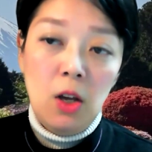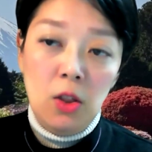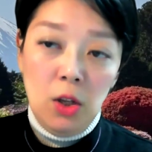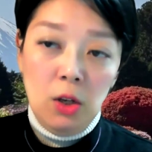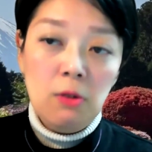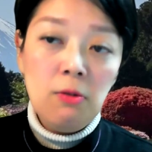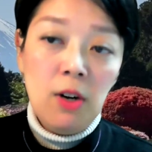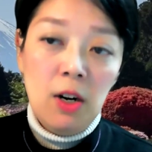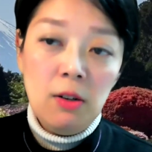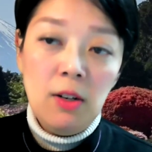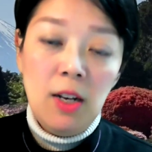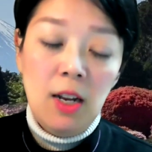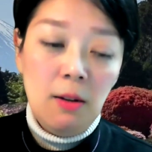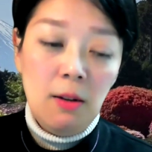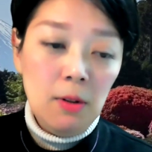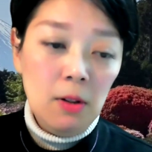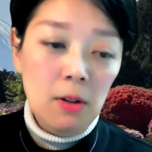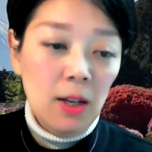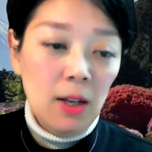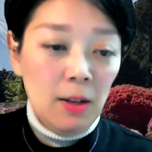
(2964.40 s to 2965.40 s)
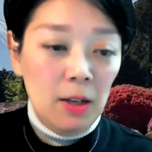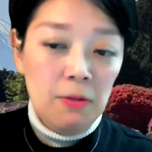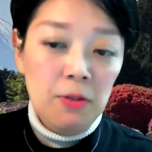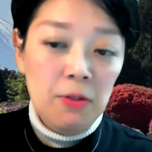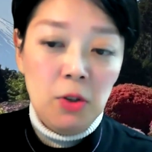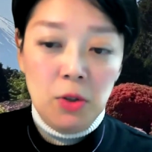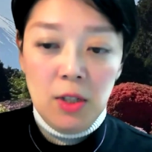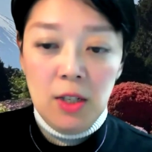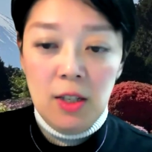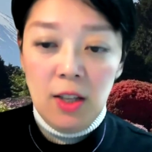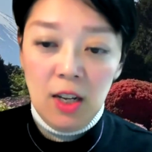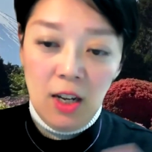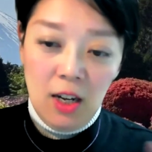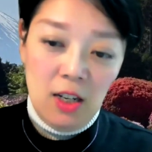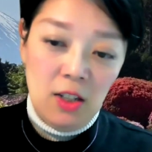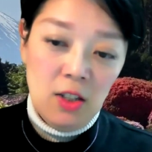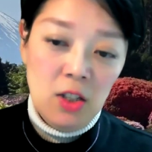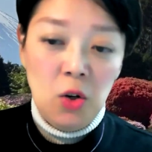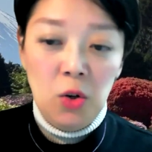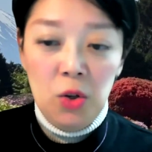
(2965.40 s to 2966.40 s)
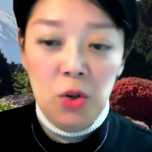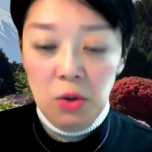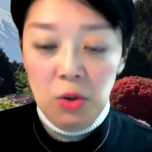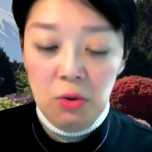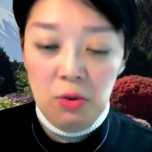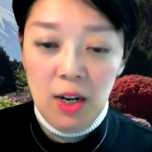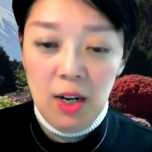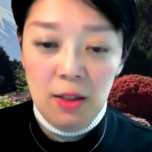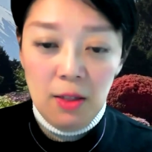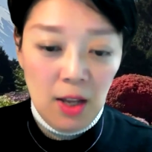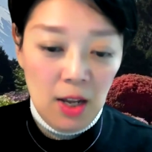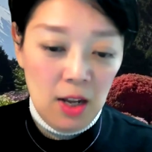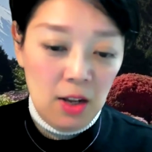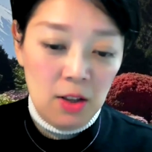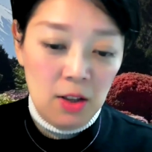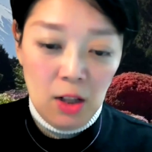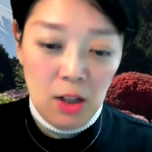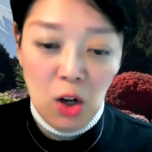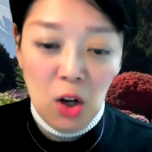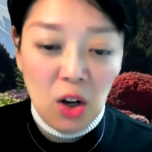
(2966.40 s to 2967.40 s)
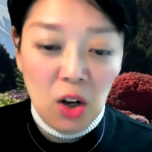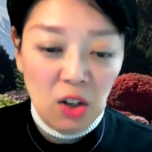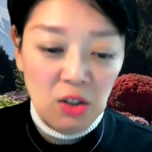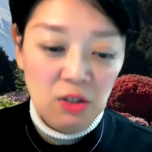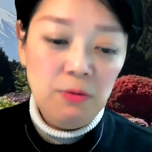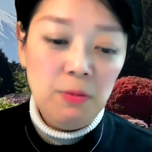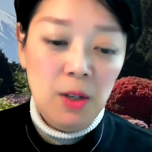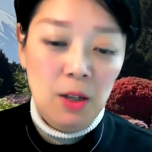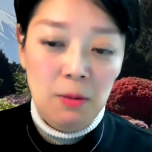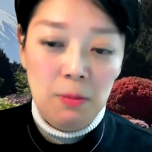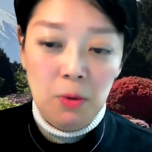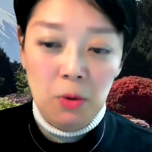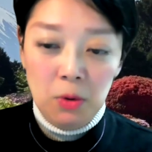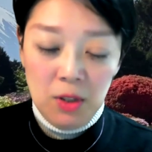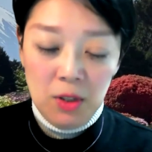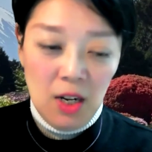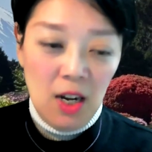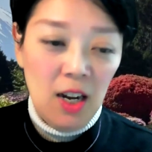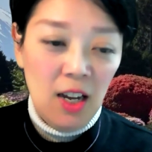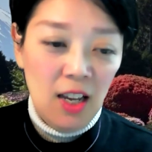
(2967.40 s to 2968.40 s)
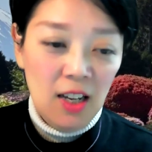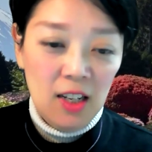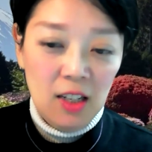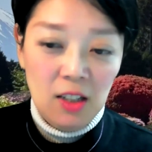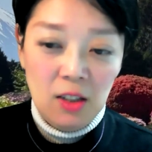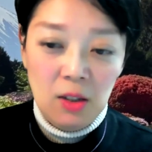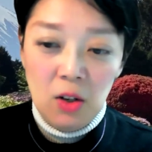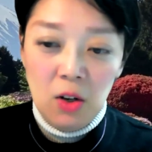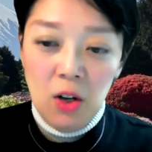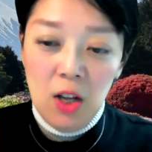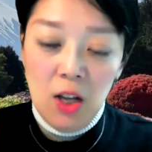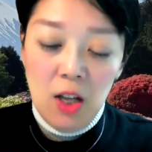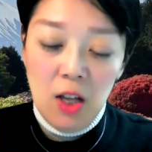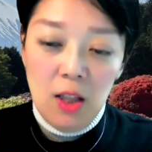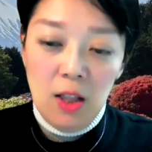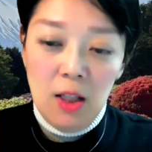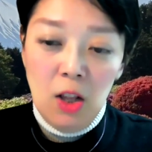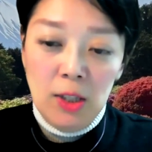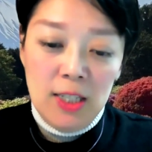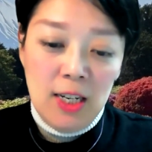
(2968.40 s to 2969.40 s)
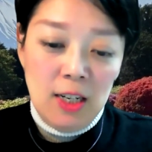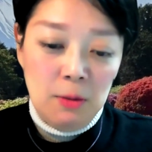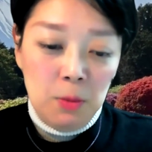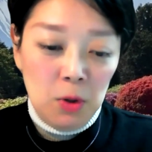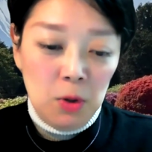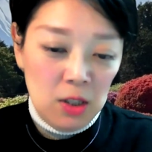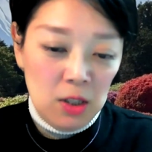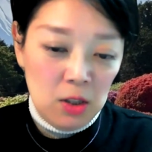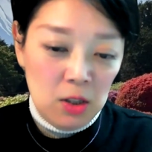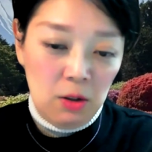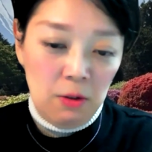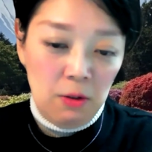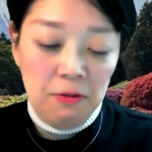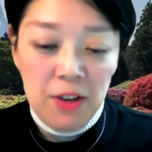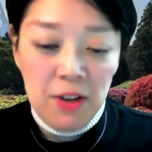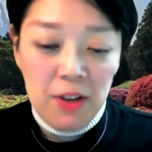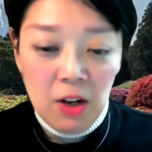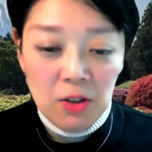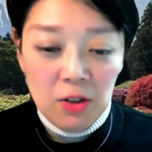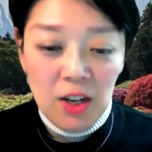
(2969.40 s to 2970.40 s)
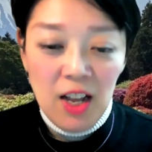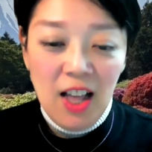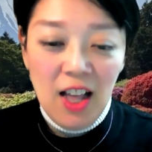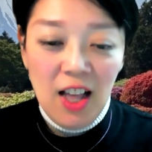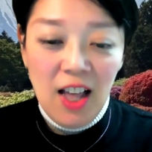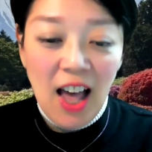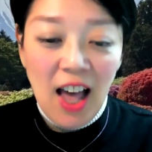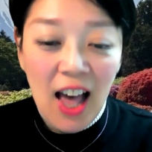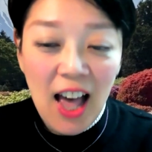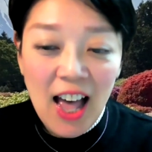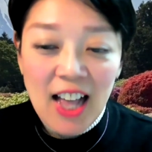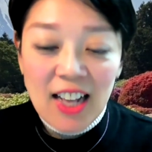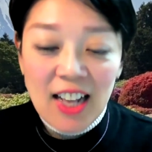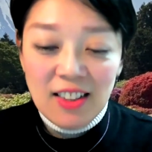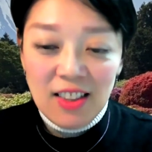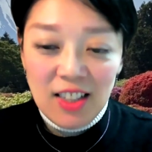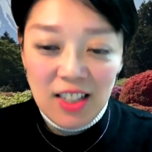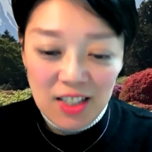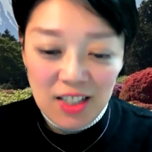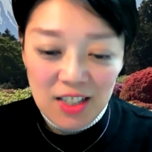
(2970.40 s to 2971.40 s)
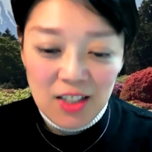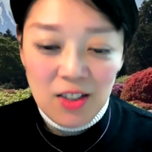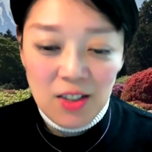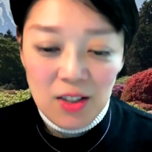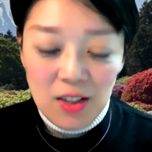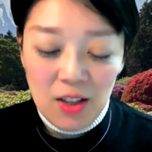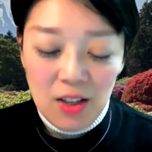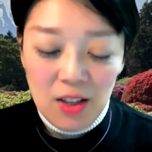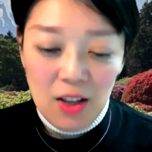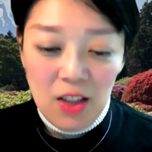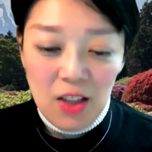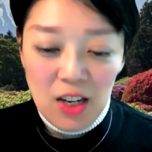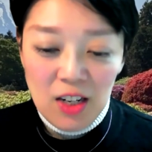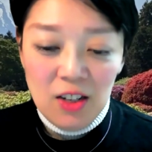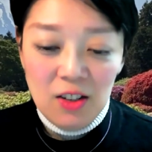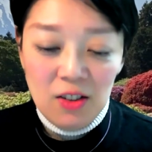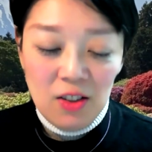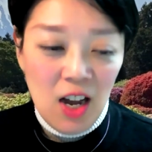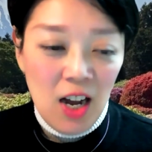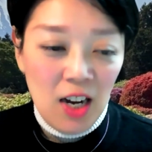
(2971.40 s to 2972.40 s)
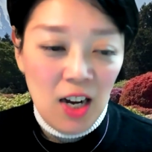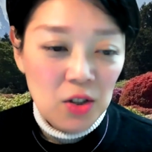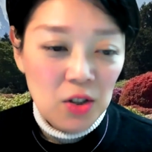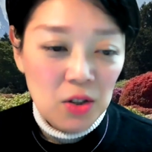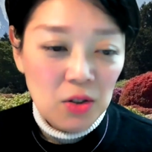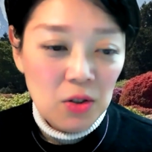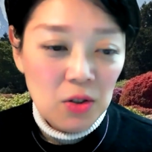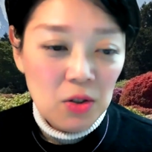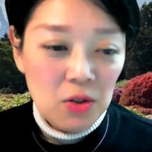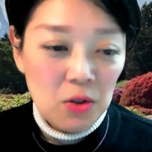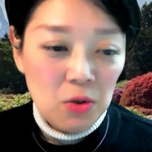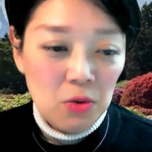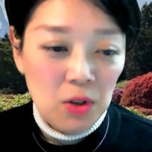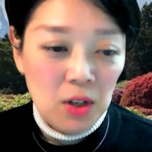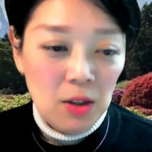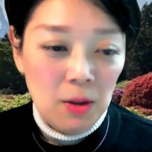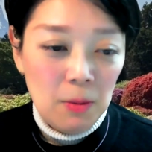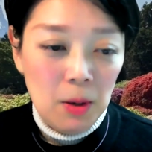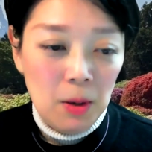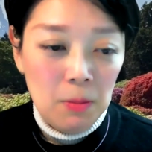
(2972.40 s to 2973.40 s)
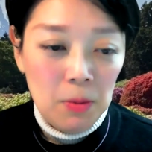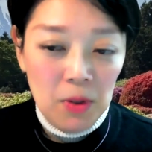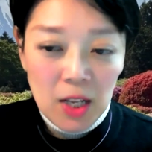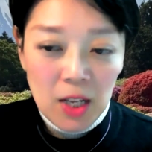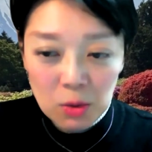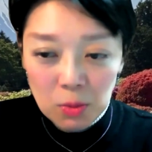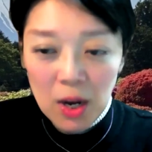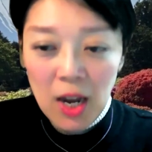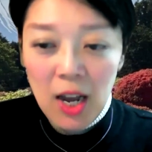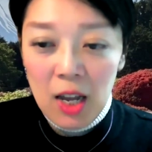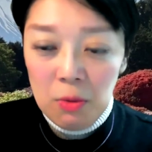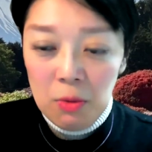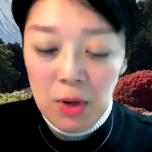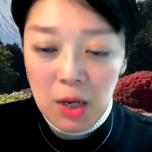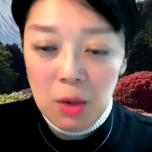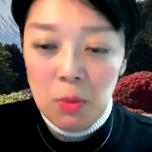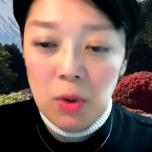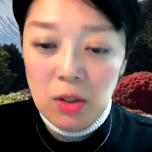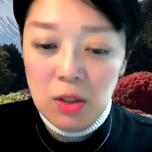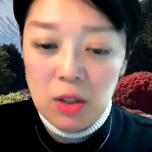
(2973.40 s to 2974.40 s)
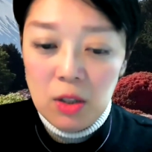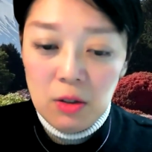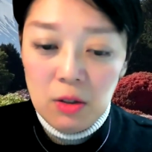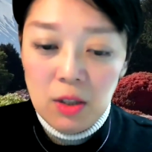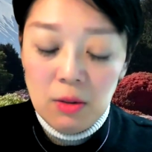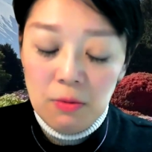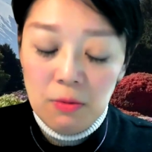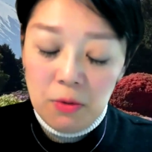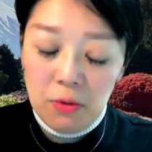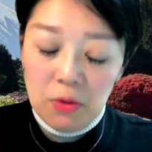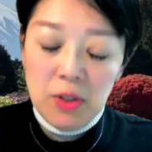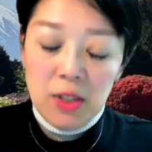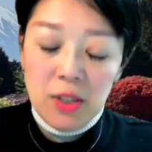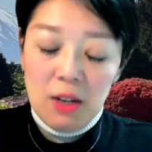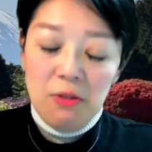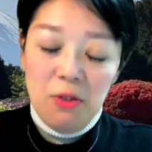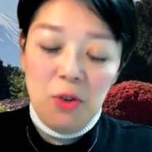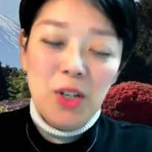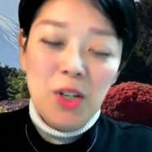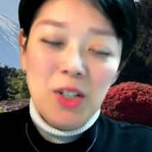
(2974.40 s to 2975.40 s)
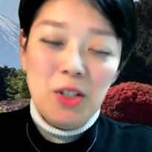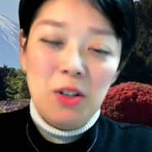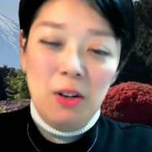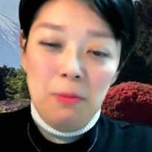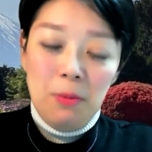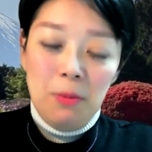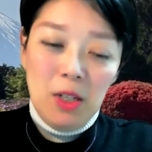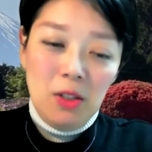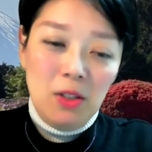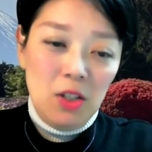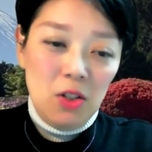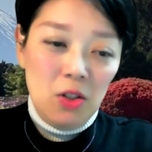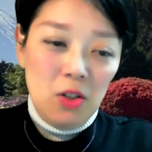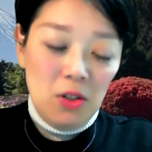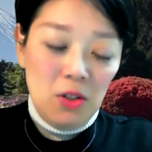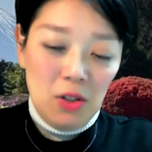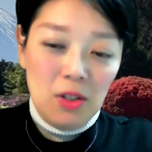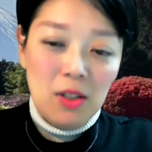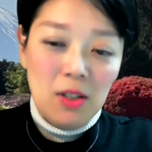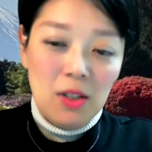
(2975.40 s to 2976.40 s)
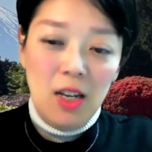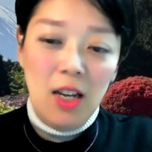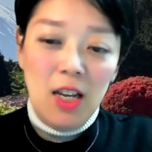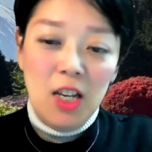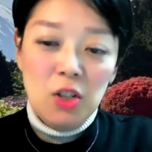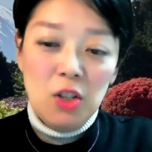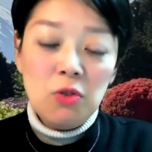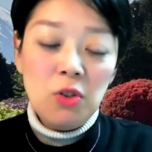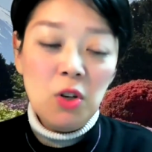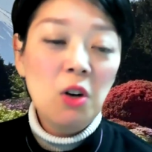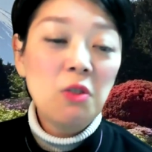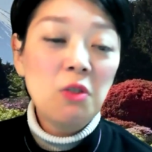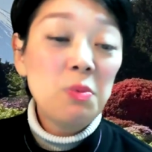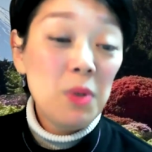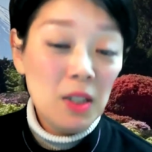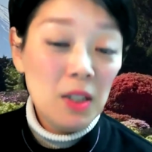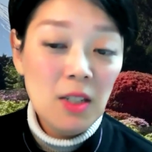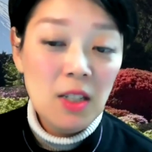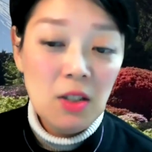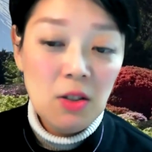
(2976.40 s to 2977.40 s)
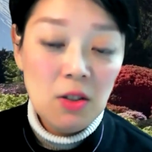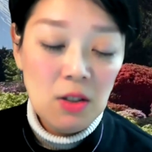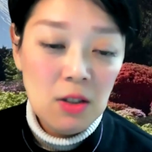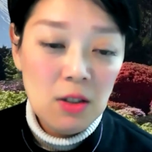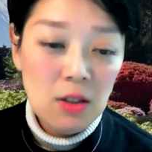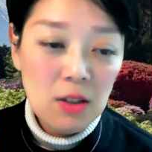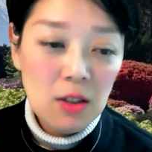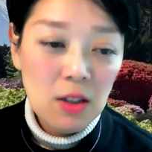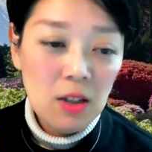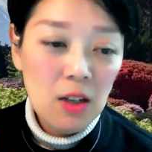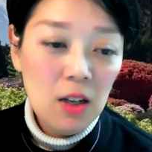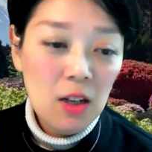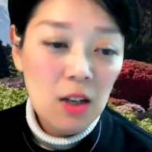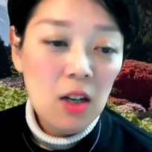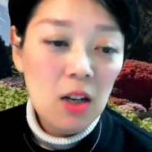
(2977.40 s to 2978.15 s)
on the ground level. If you see the Gaza or Ukraine, there's a lot of people dying and the dead bodies on the field. And they need the actions to treat the people. That's why I really wanted to say focus on the practitioners, history of practitioners,